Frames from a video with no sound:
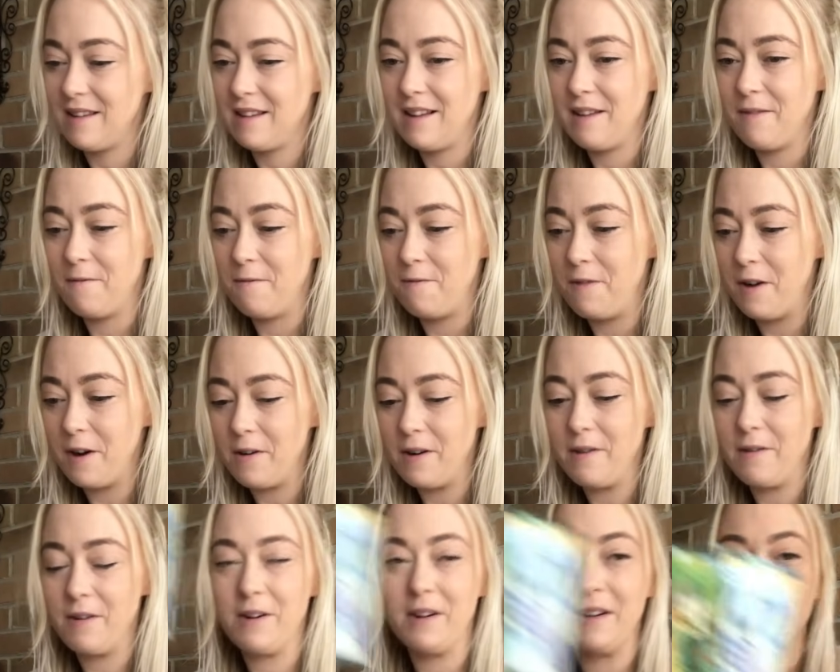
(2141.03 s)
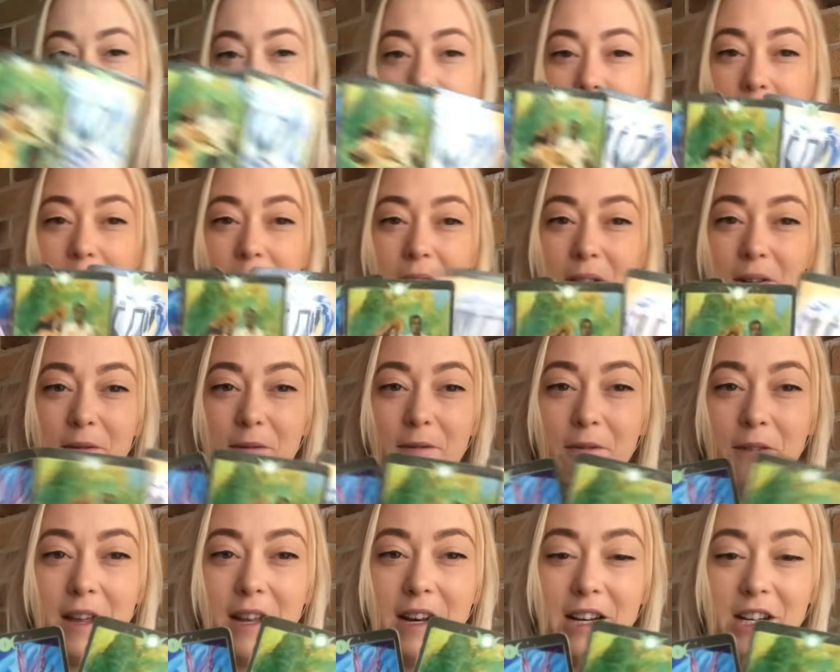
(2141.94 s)
a very, very supportive
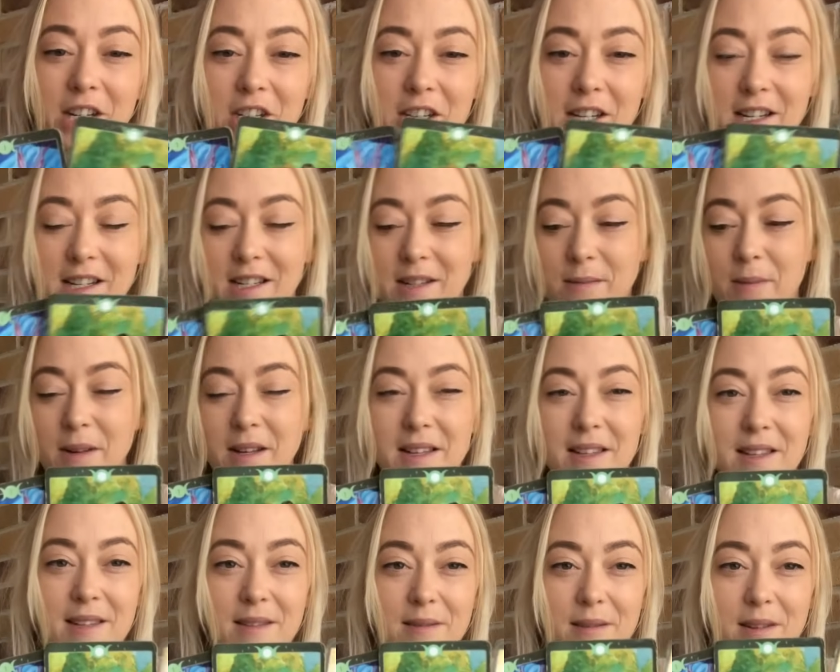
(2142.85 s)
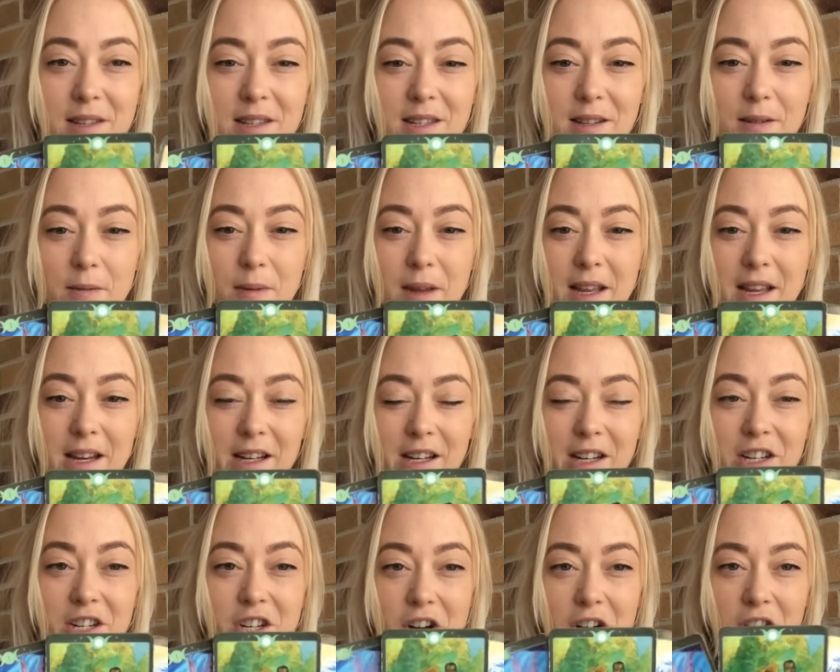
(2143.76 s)
energy to be to be in
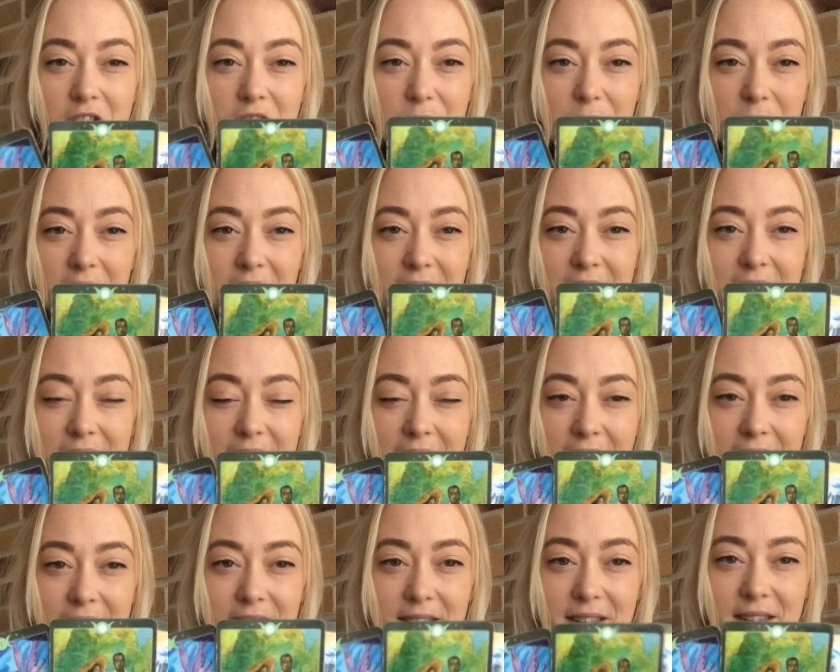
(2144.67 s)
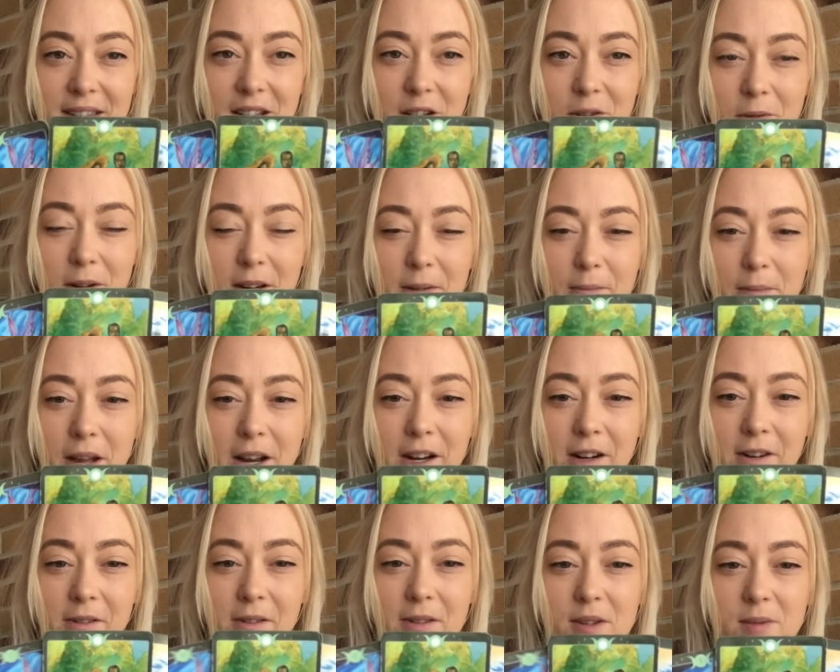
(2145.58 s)
conjunction with these aces and the Queen of
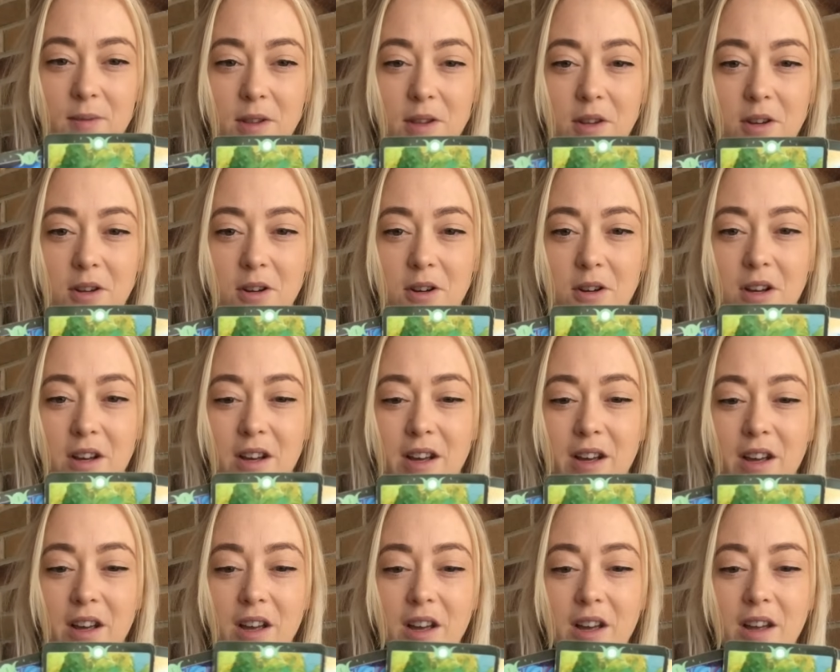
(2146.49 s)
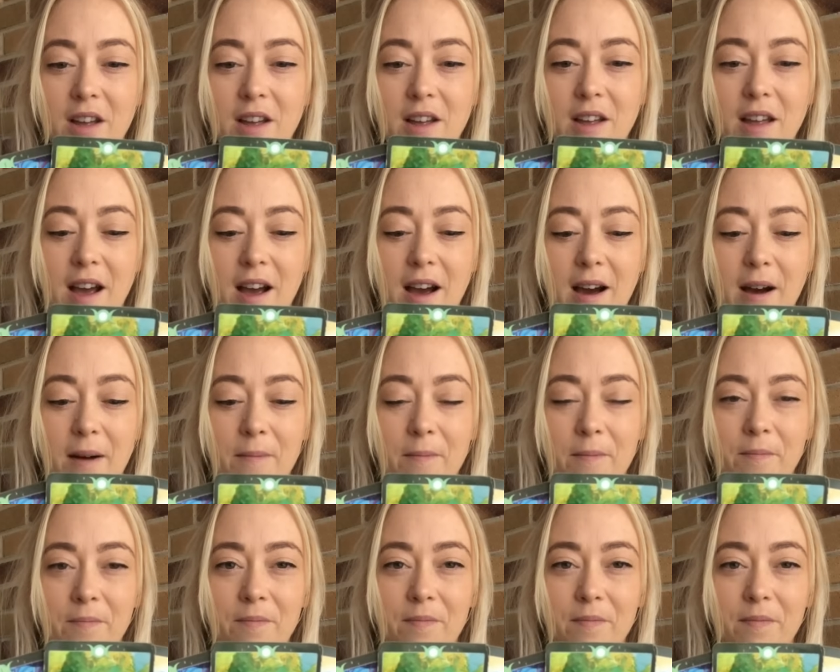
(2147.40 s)
Pentacles, with you
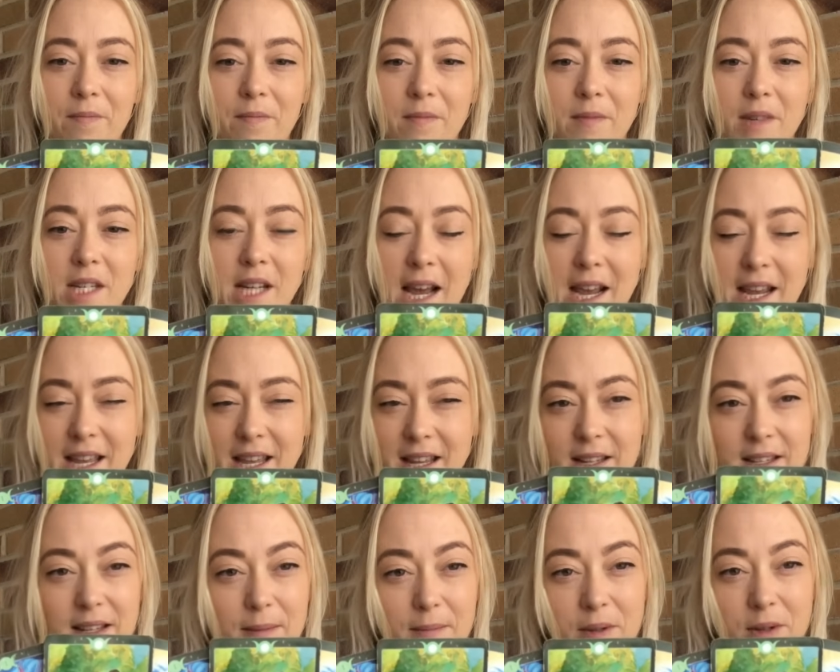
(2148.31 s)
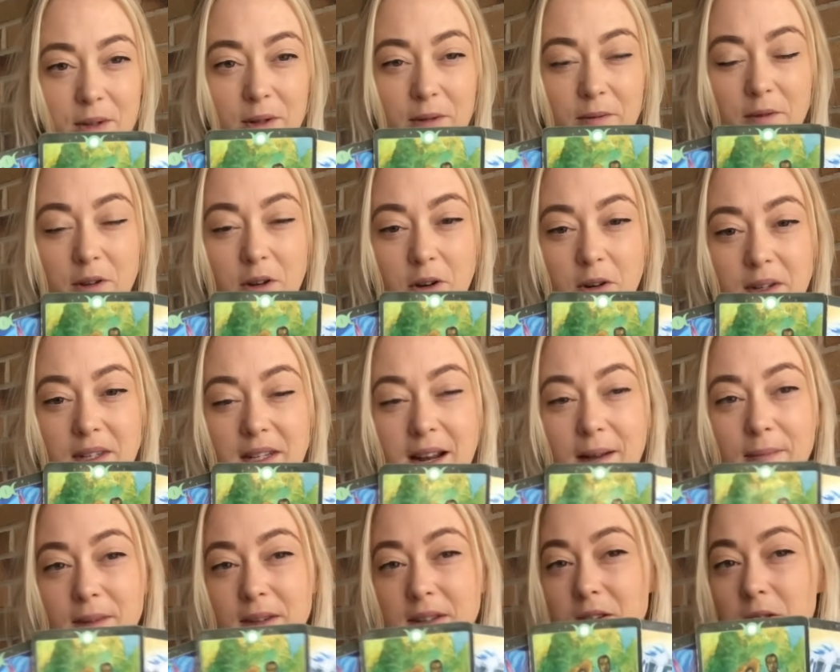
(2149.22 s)
um, taking some sort of new
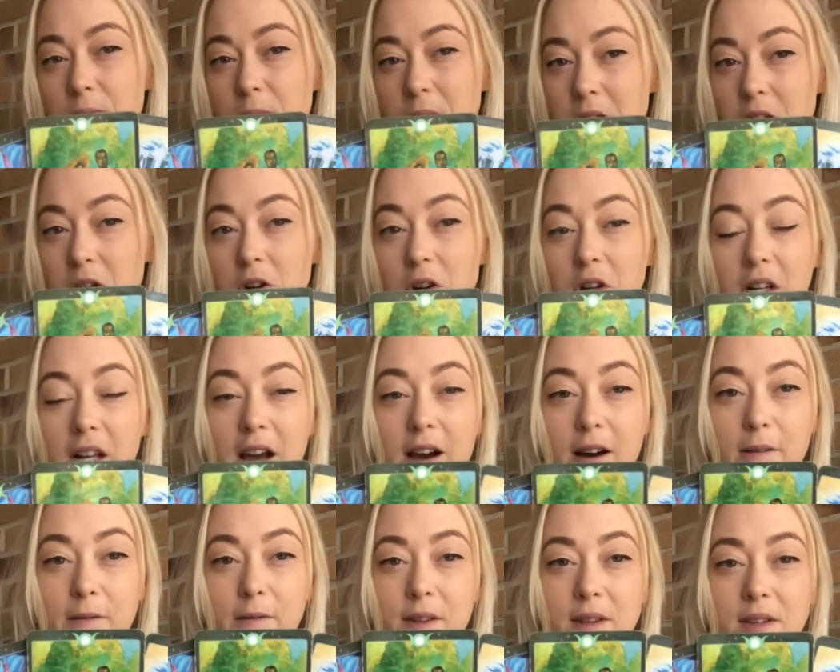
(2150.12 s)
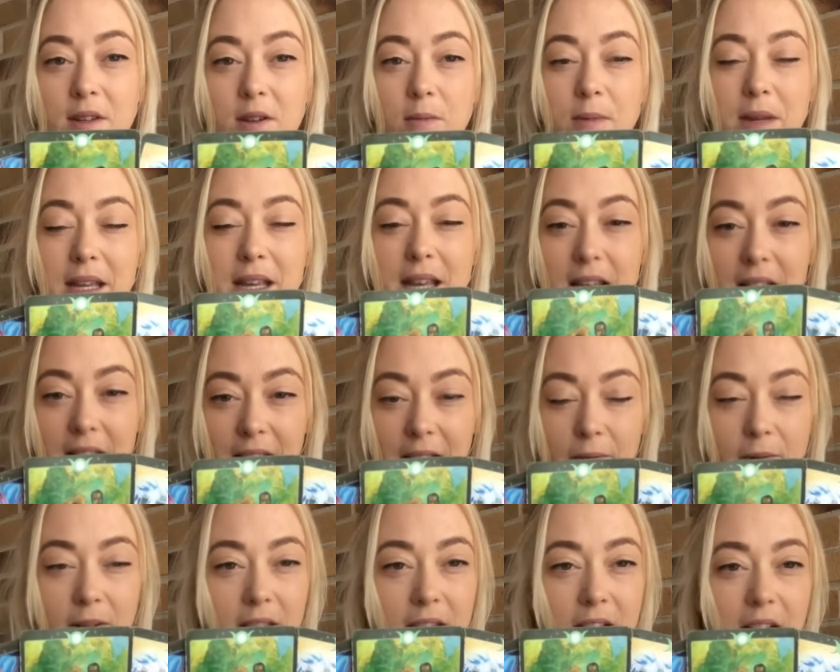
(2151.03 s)
step. This could be new love, this could be healing
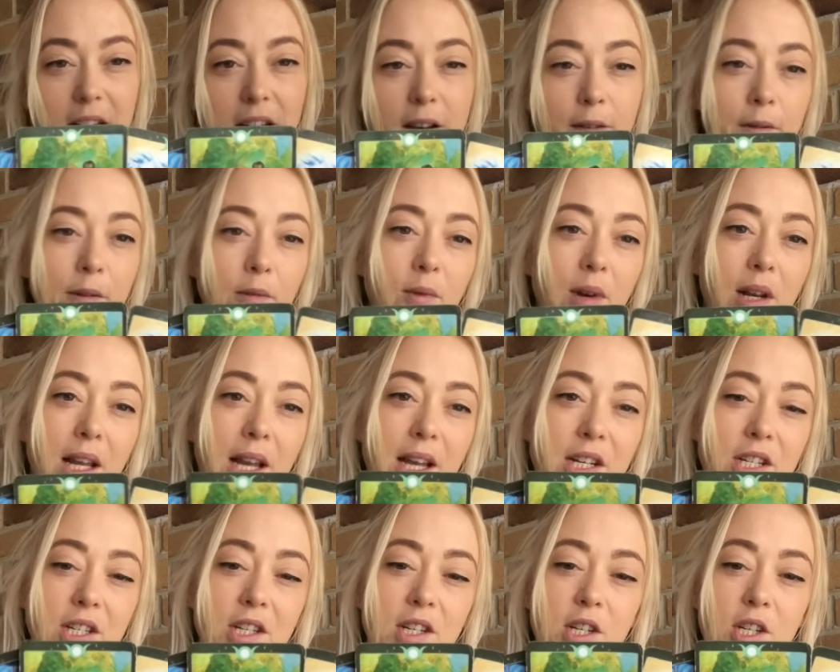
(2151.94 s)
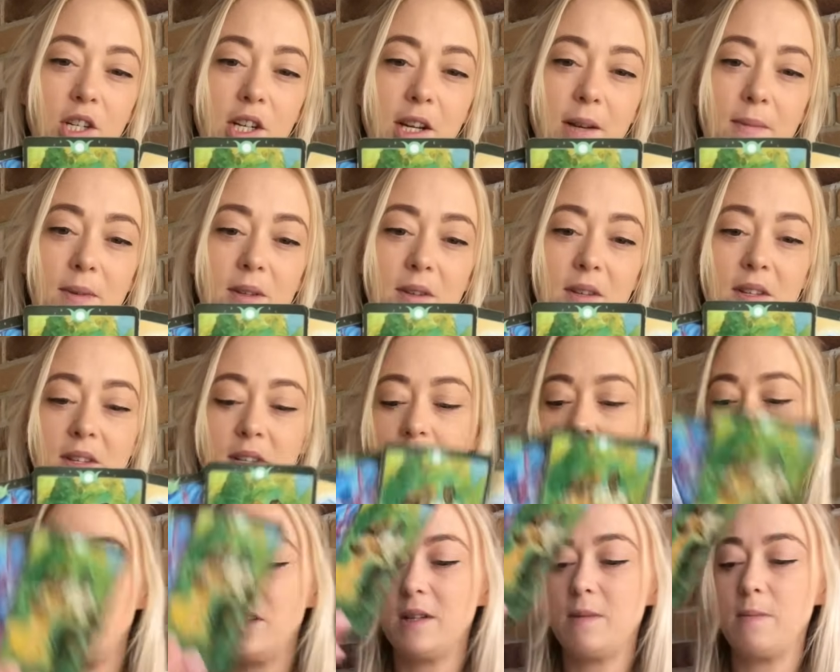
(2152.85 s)
within a loving relationship, so this
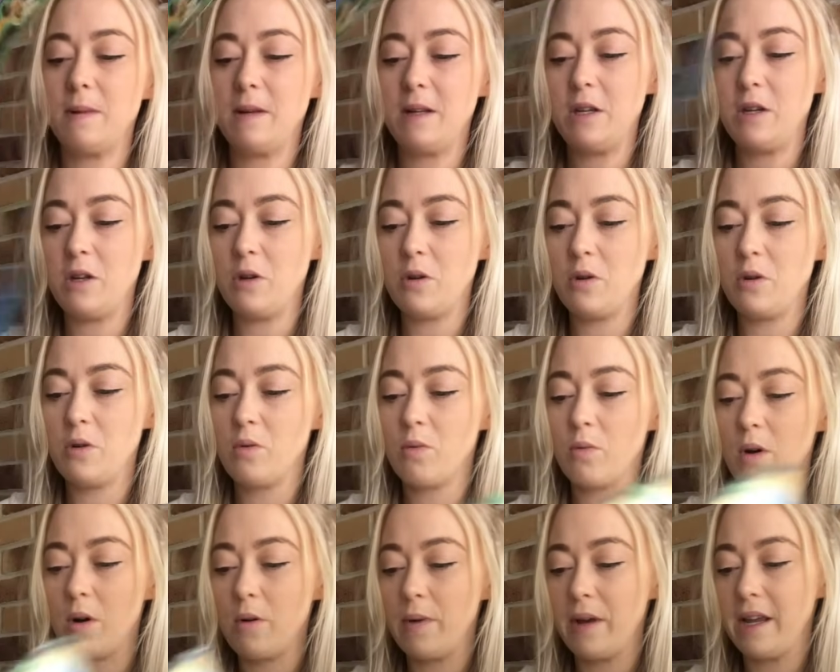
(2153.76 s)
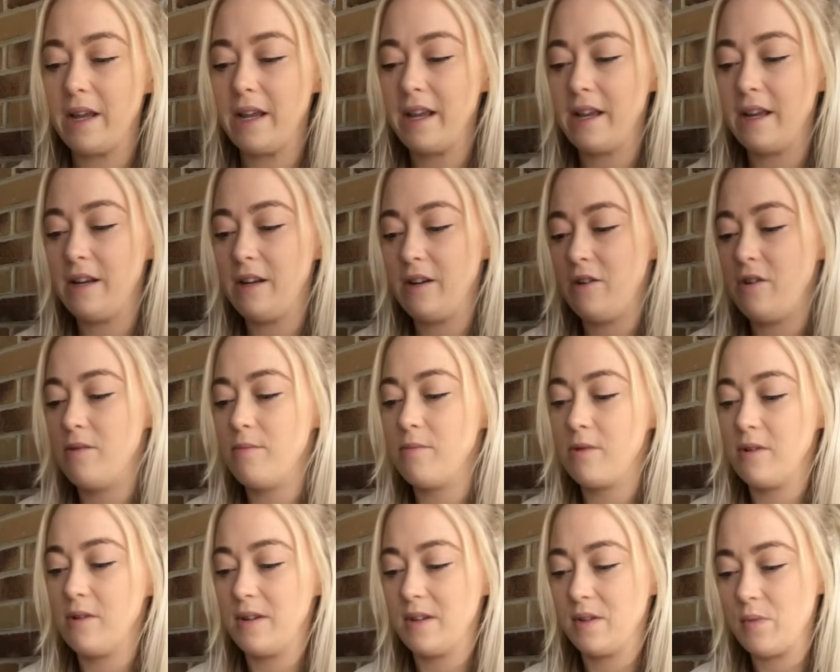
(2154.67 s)
could just be you growing in
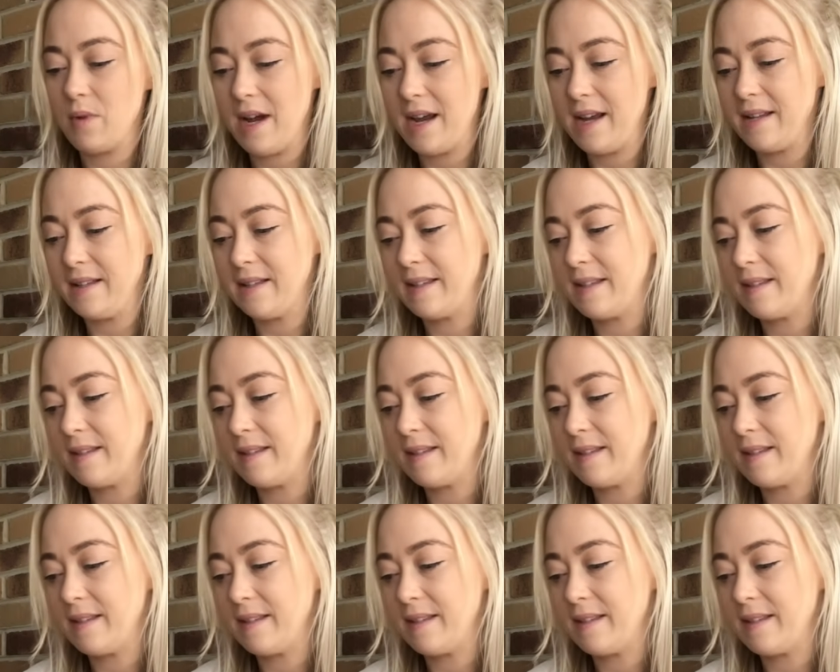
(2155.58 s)
numerous ways.